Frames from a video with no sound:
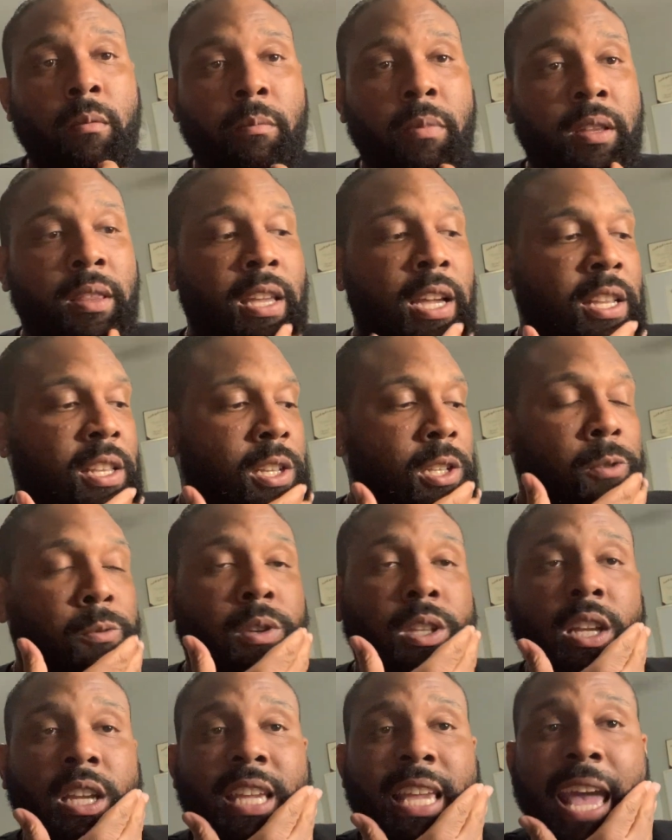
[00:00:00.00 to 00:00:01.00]
but they just
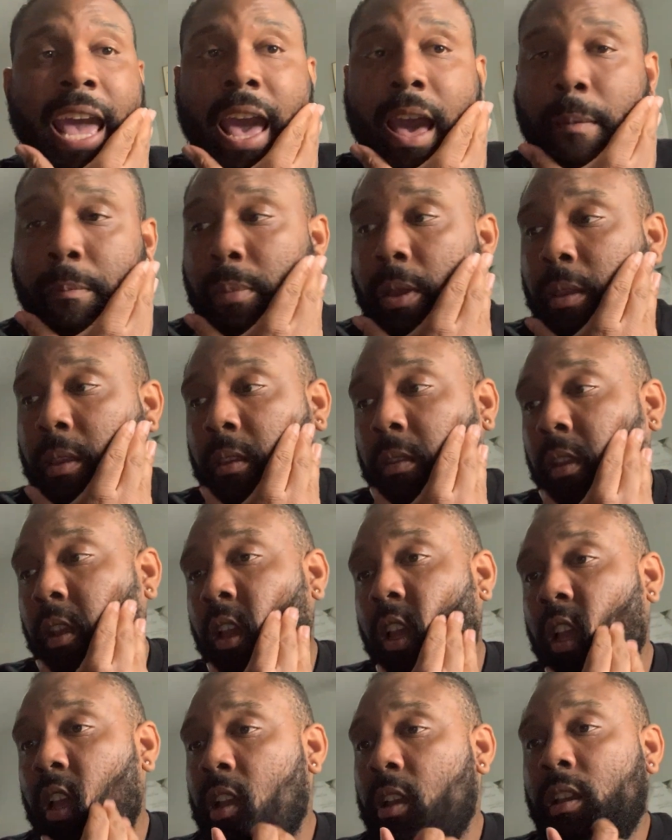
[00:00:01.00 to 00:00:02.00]
want to yap and
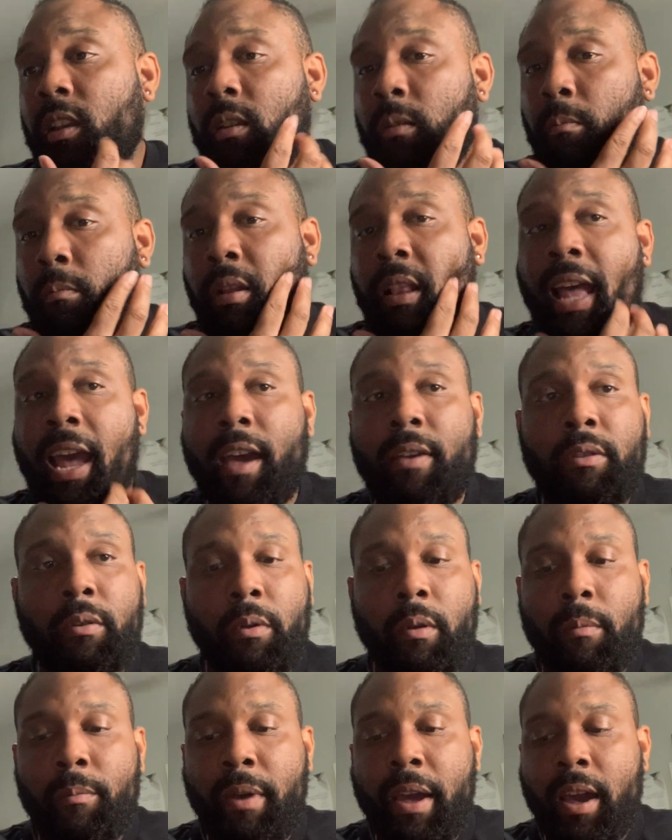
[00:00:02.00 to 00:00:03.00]
blather
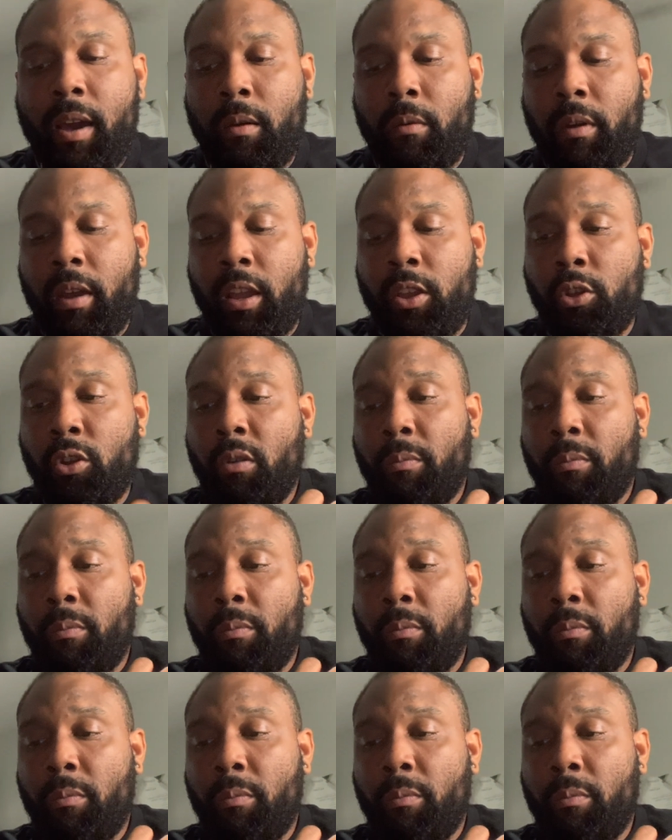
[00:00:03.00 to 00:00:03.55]
about. And you're